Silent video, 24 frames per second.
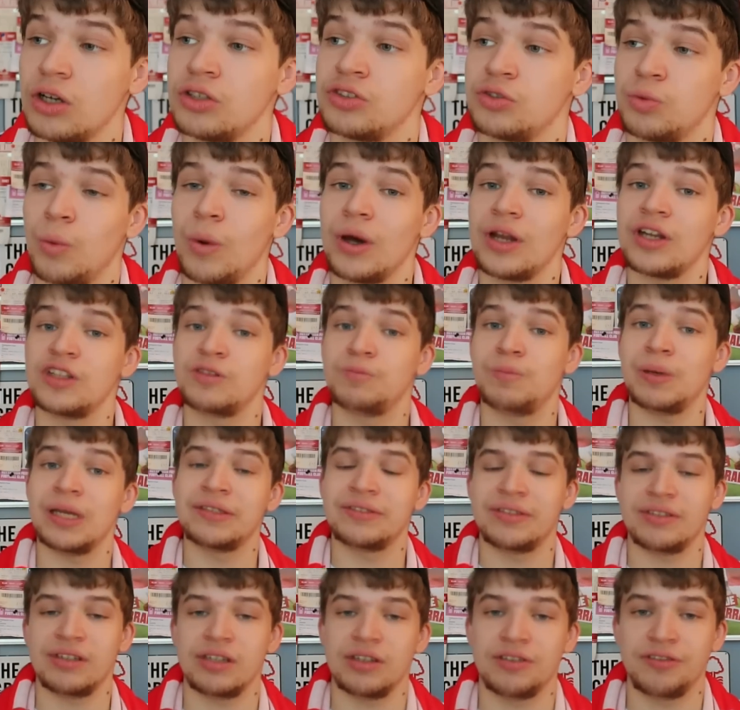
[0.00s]
as well as
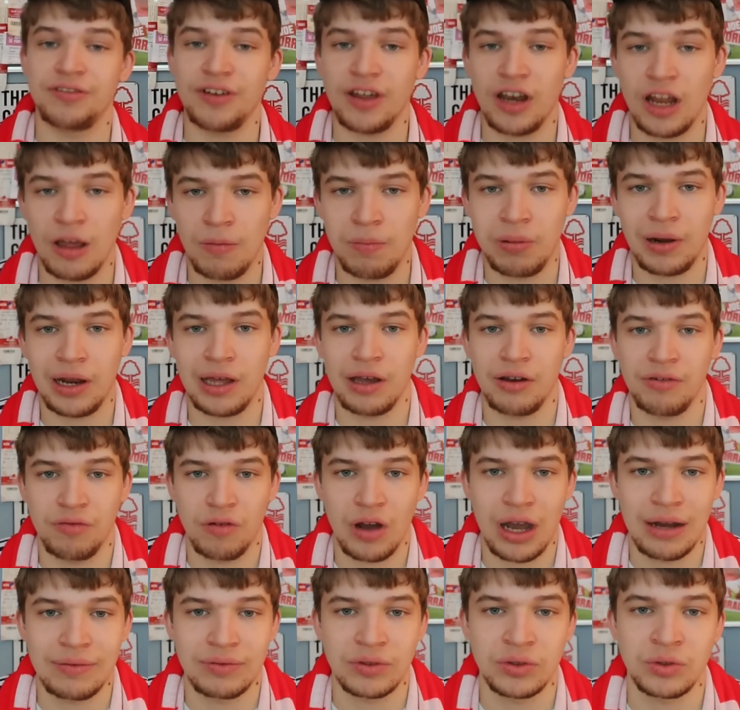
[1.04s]
beating fellow playoff
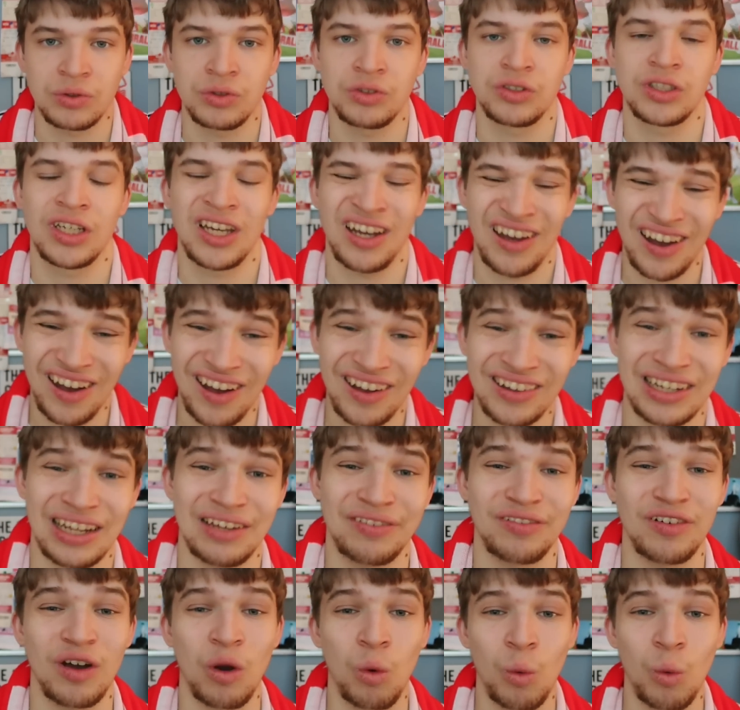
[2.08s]
rivals Cardiff